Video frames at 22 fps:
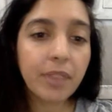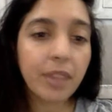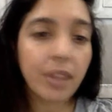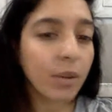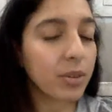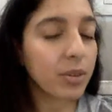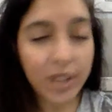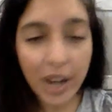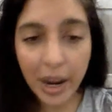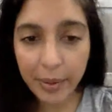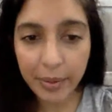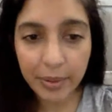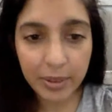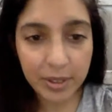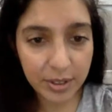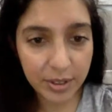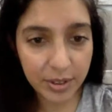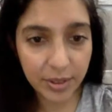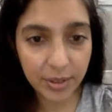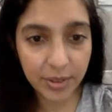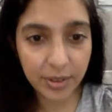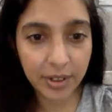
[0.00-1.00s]
which I will
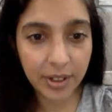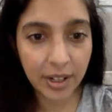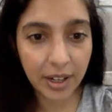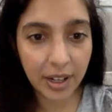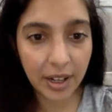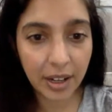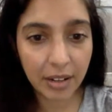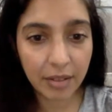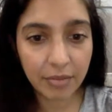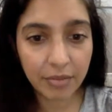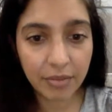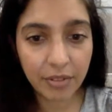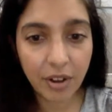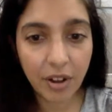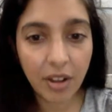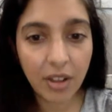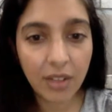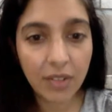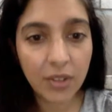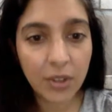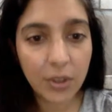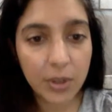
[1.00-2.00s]
do for
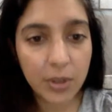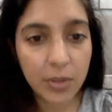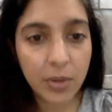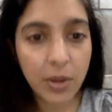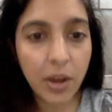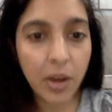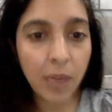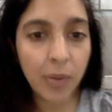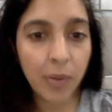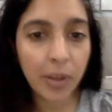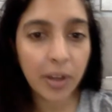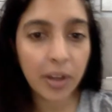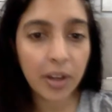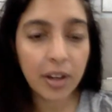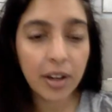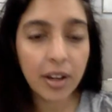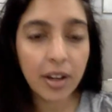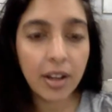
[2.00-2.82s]
all of you as well. But